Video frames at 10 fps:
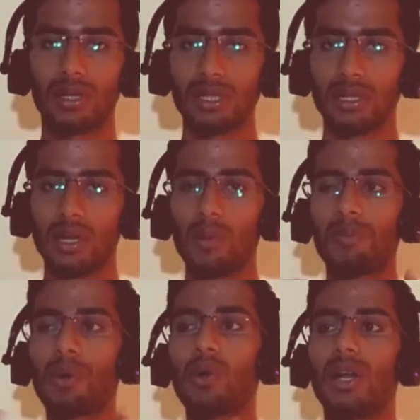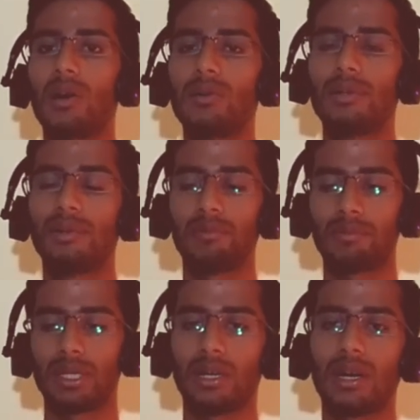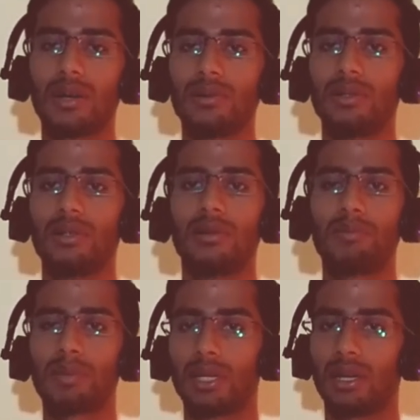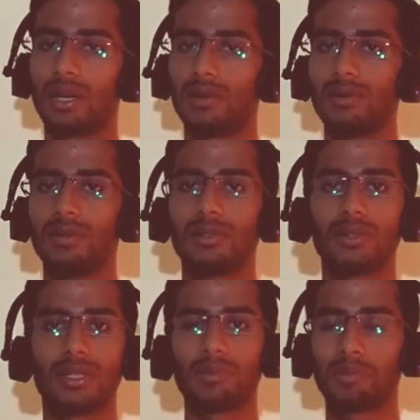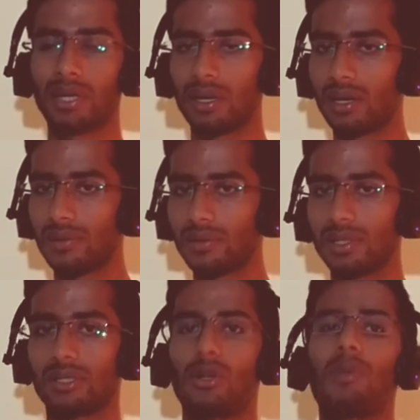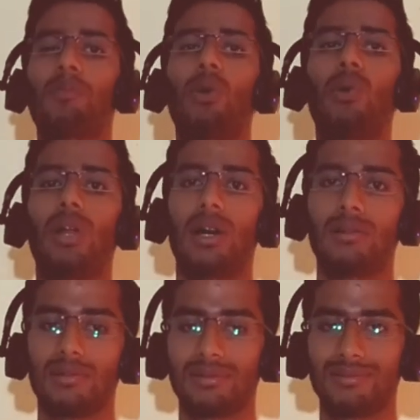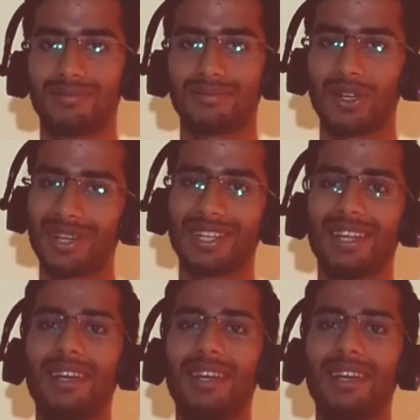Got it? Pronoun, pronoun, pronoun. So it's pronoun, it's not pronoun. Got it?